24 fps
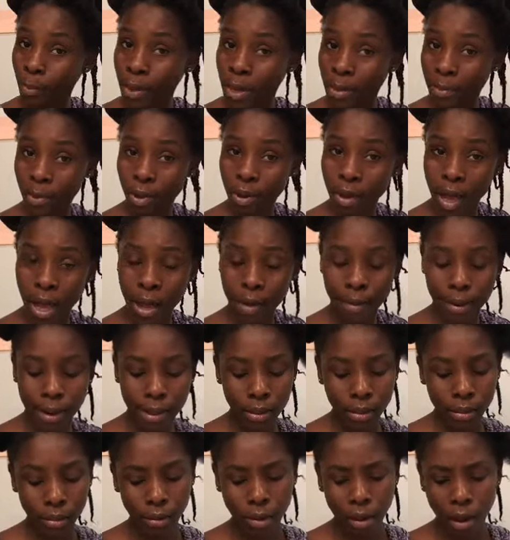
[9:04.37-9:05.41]
people how I
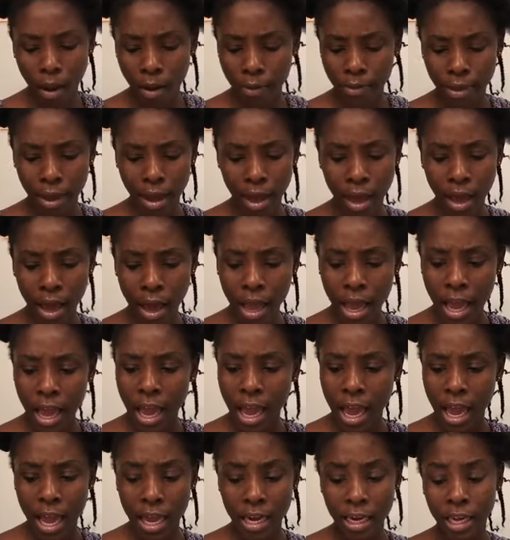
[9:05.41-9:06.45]
do all that,
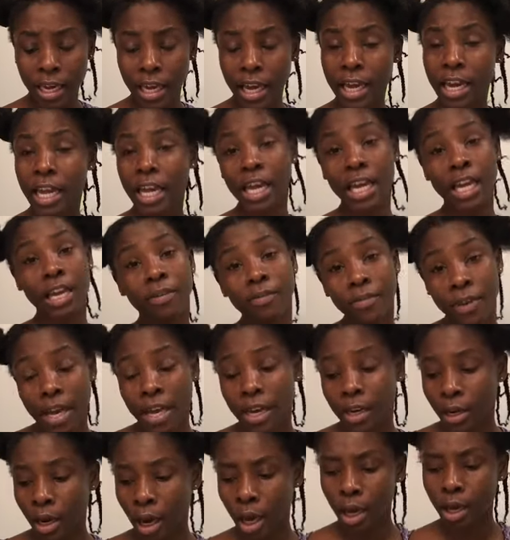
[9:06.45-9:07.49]
and they can
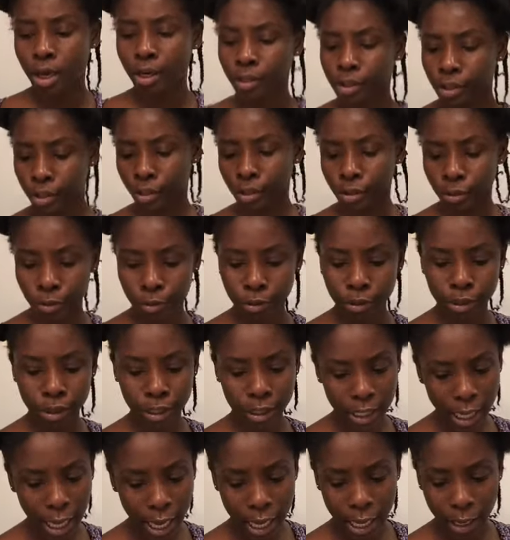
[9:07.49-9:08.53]
even do the
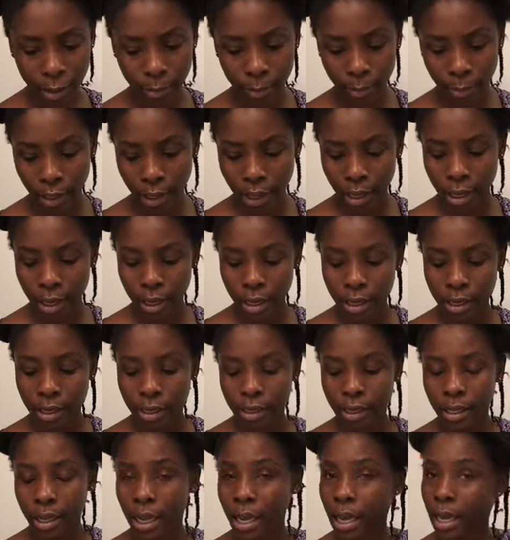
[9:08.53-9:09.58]
same.
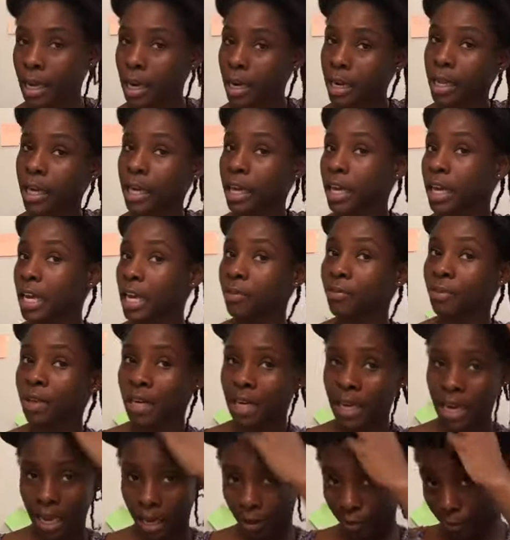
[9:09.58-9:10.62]
They can even
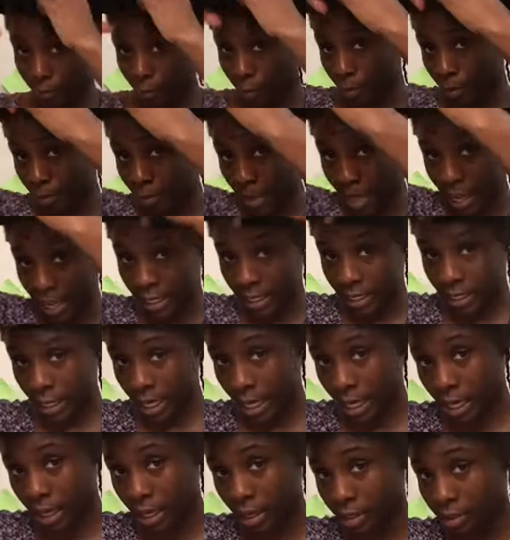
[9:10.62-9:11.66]
learn from that
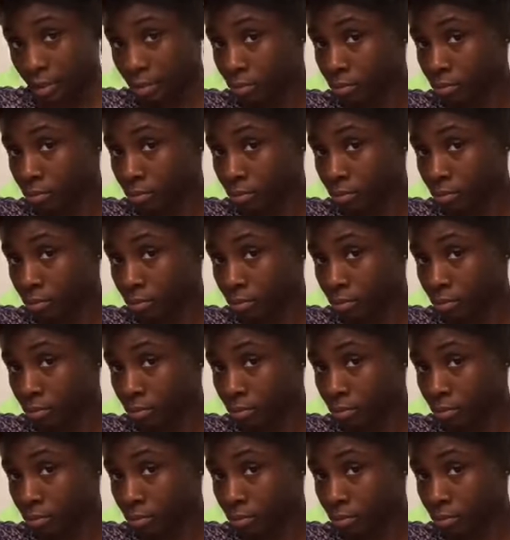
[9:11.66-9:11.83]
and